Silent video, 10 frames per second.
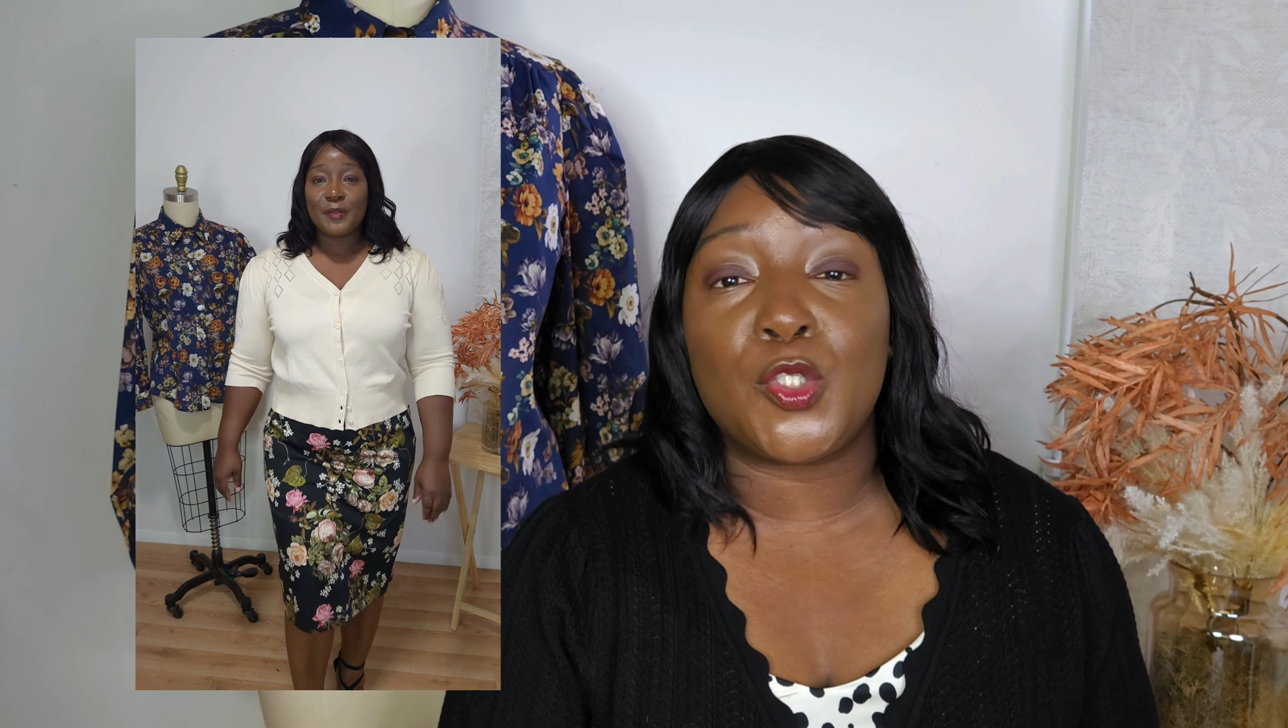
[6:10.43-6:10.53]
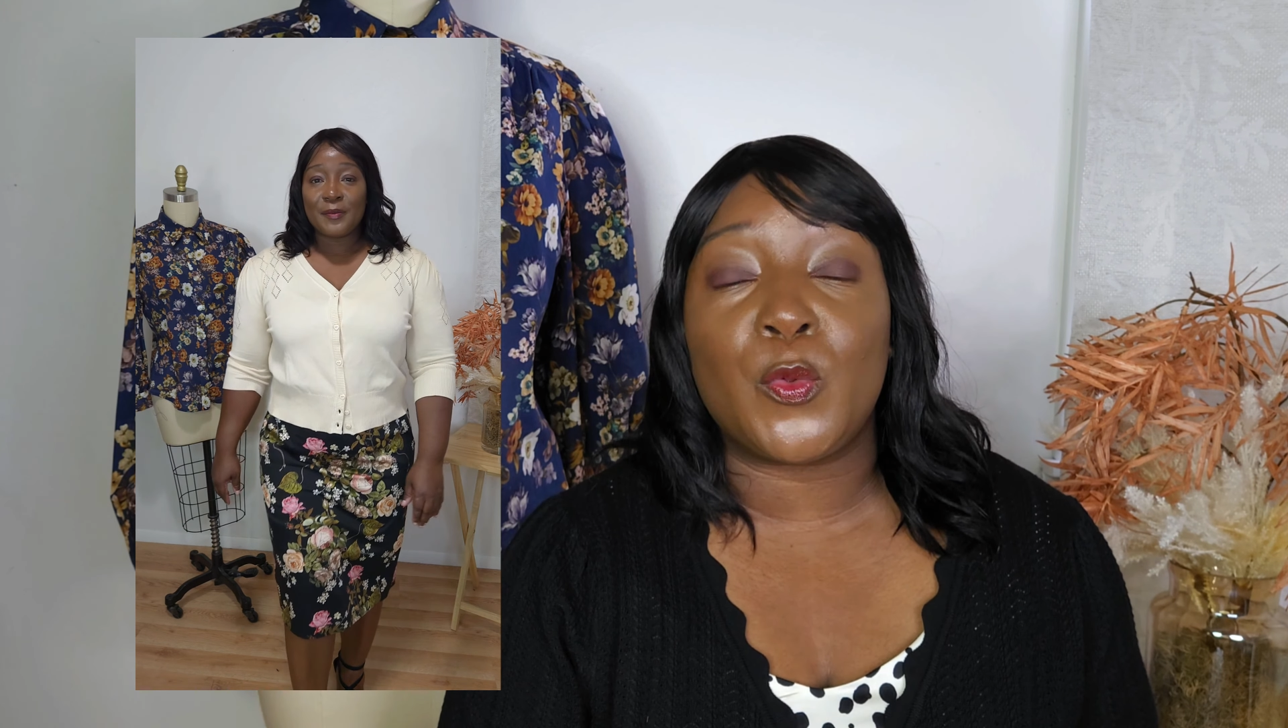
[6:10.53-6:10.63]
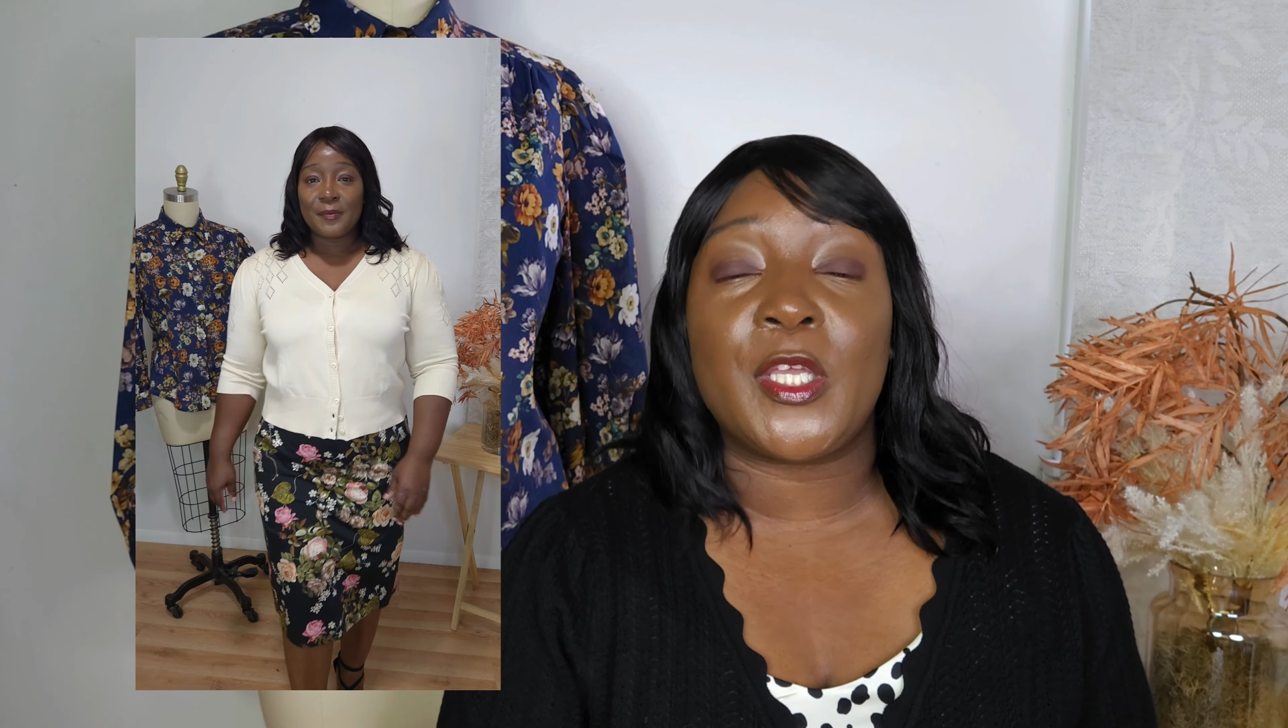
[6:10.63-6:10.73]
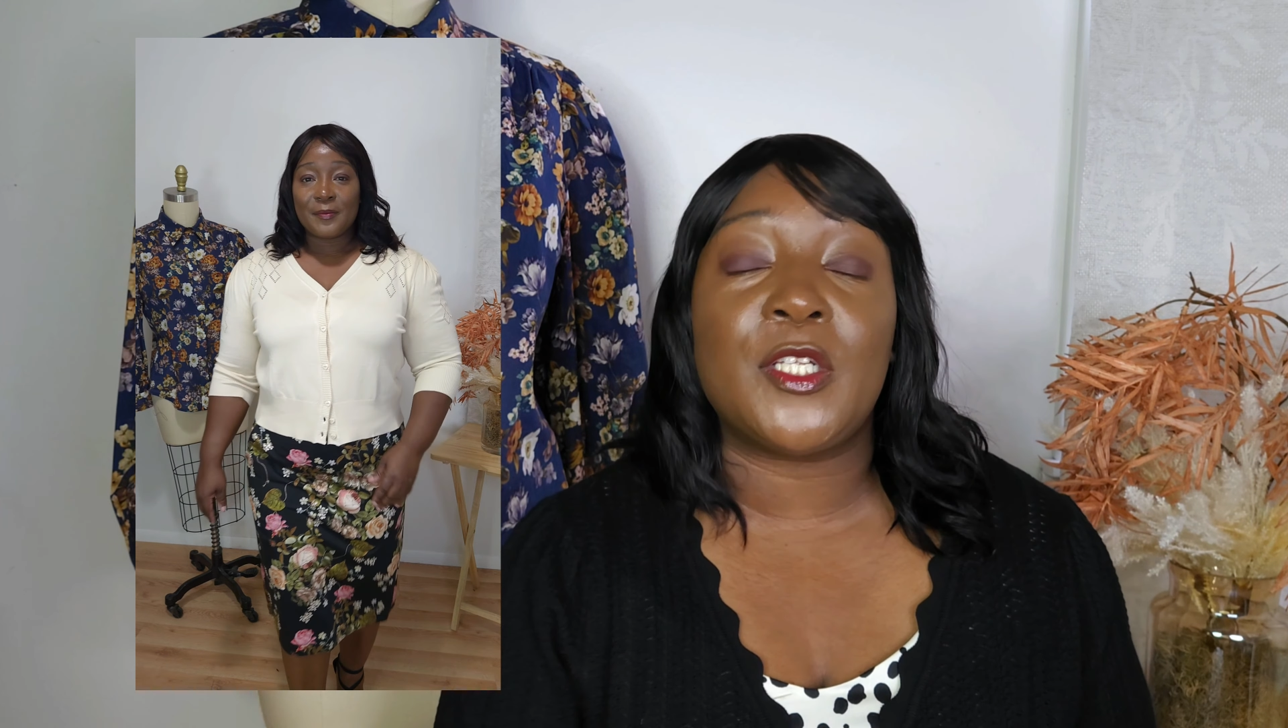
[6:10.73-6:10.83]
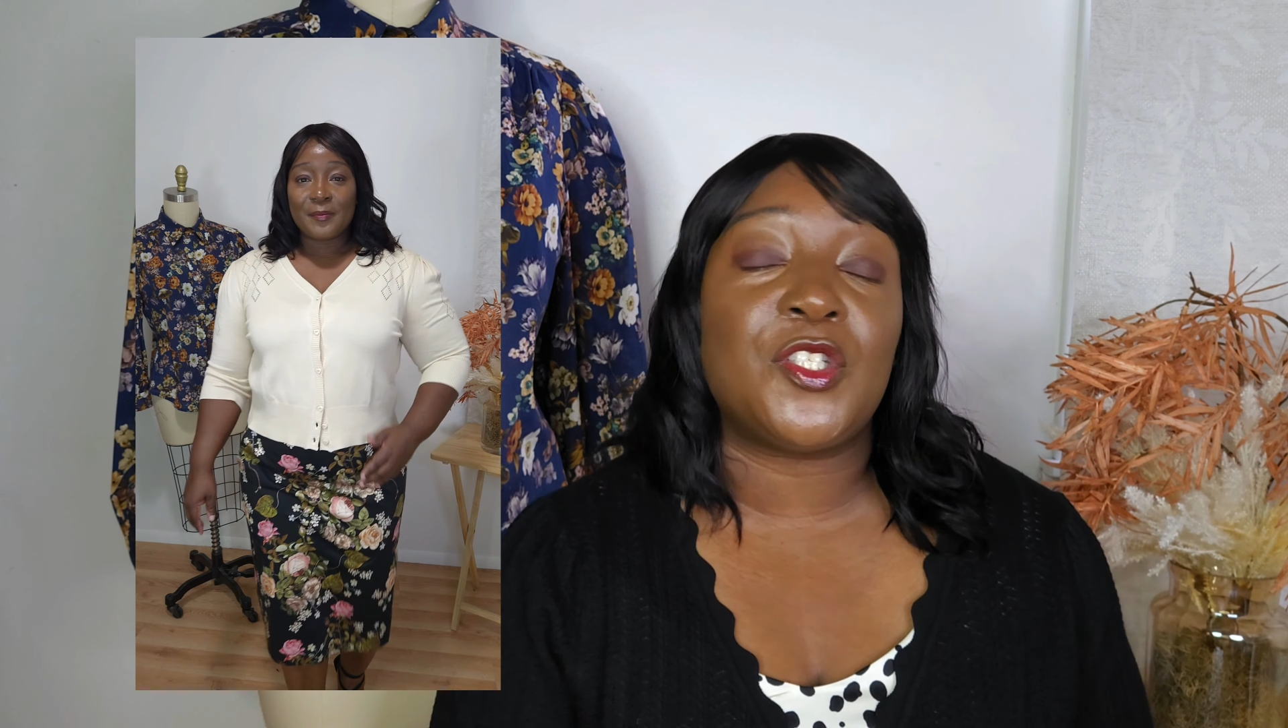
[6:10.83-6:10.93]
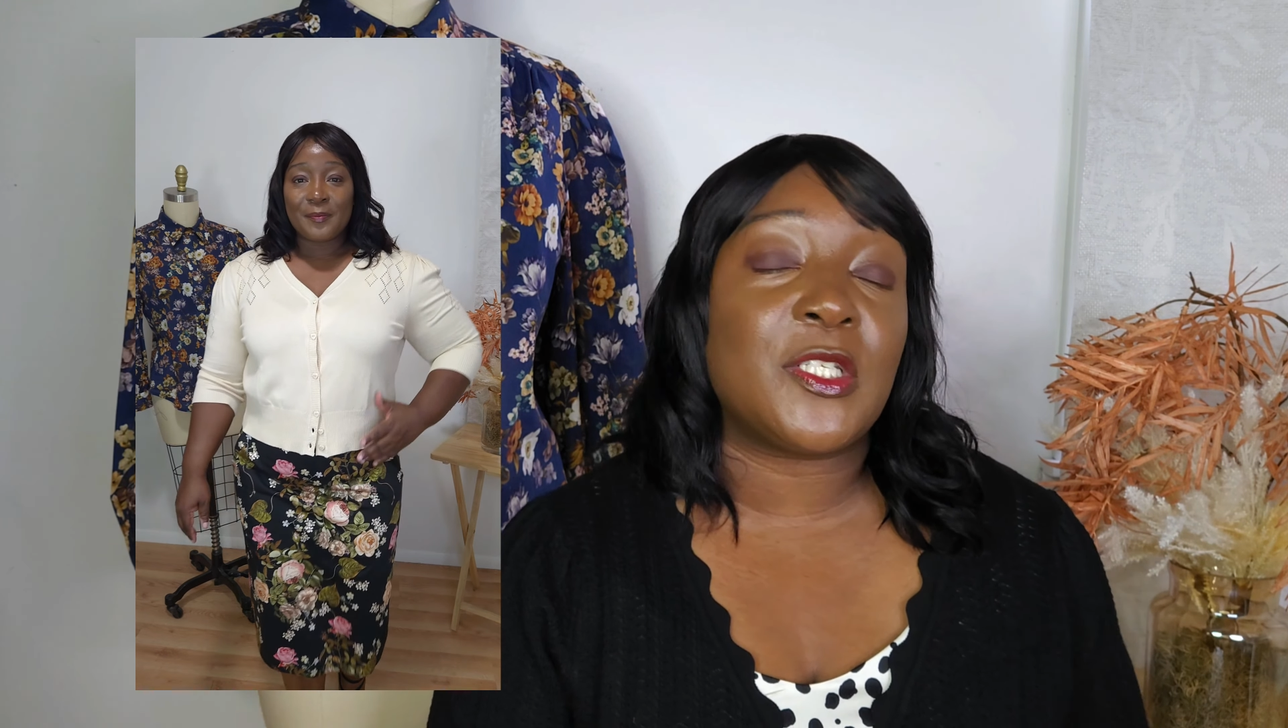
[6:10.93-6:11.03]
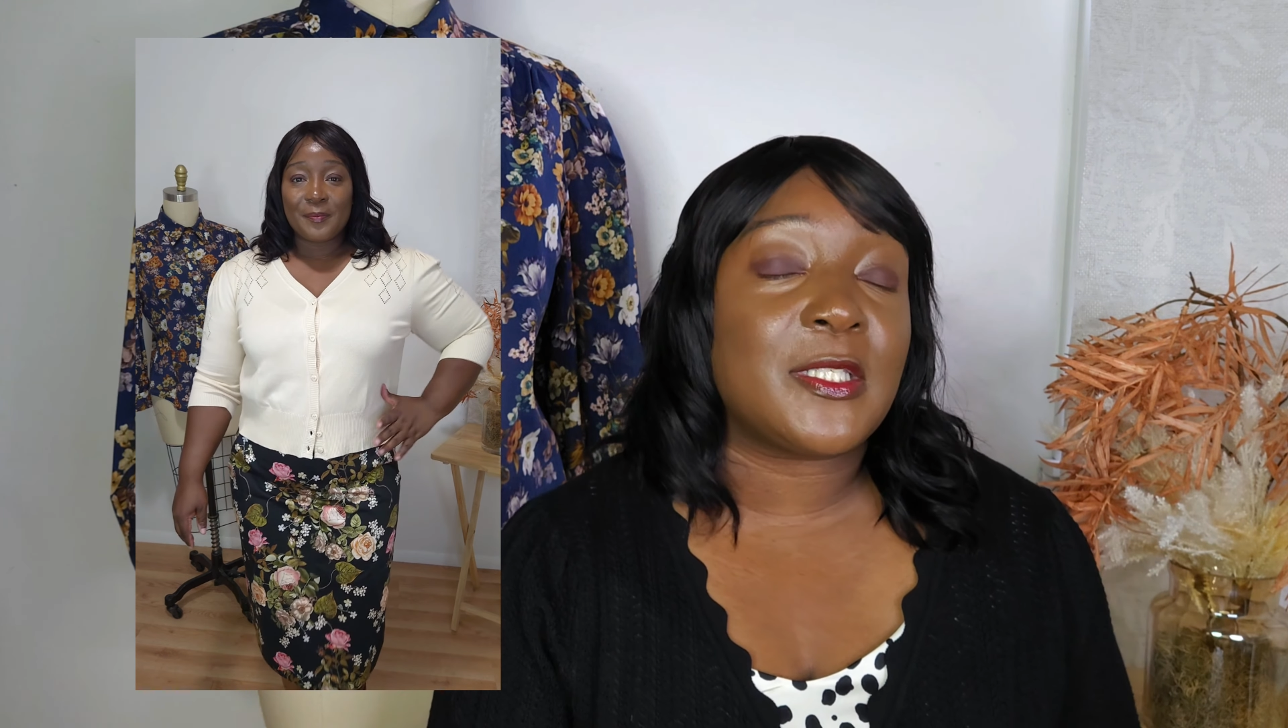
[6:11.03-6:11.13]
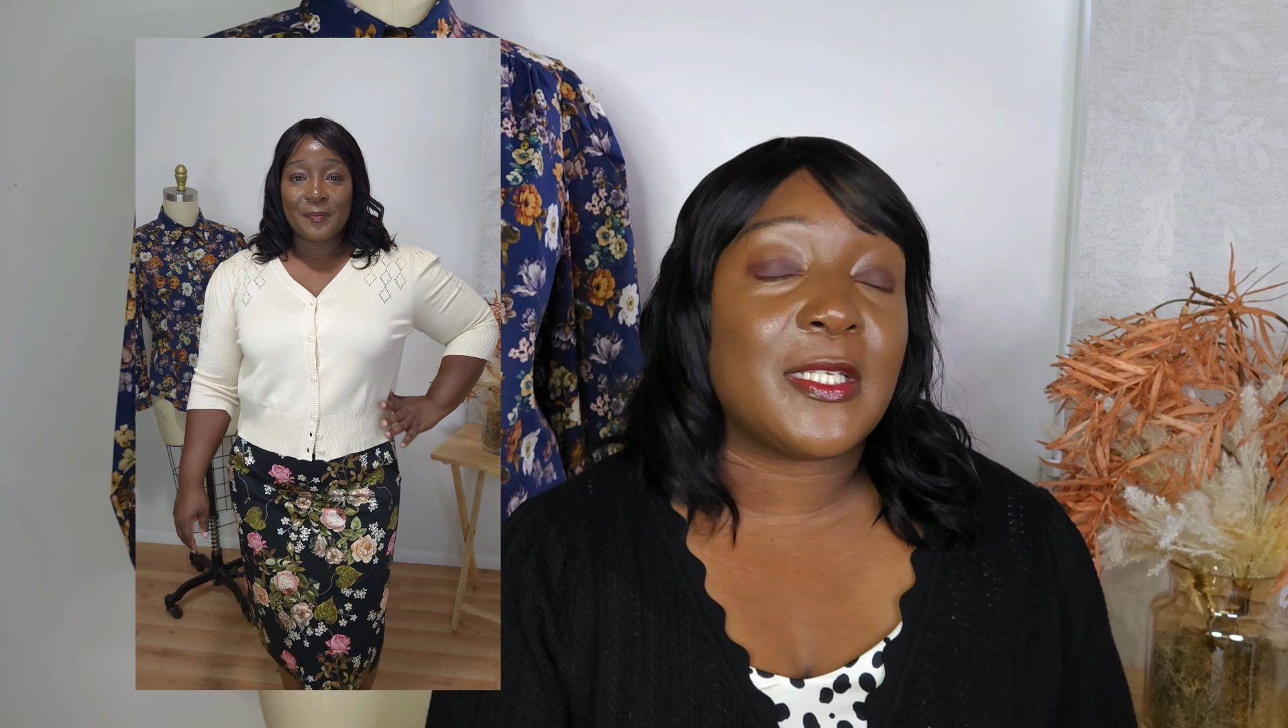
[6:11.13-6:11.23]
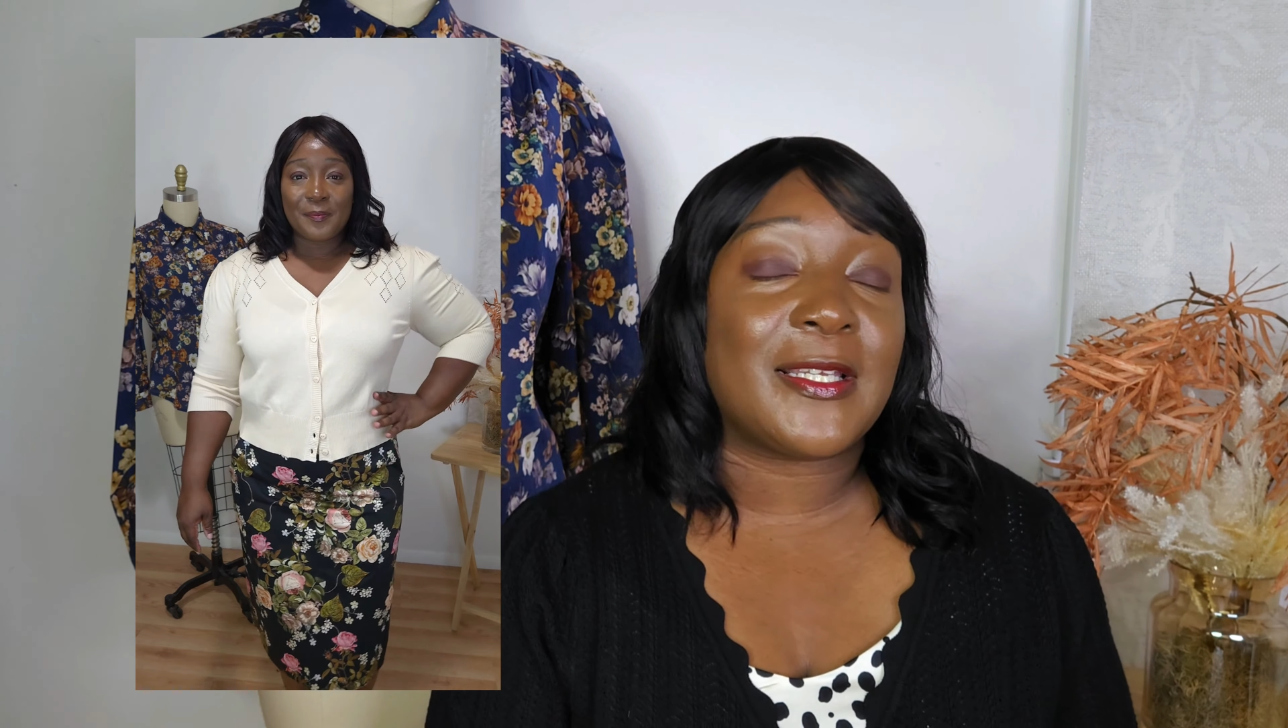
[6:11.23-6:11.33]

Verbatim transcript: to it just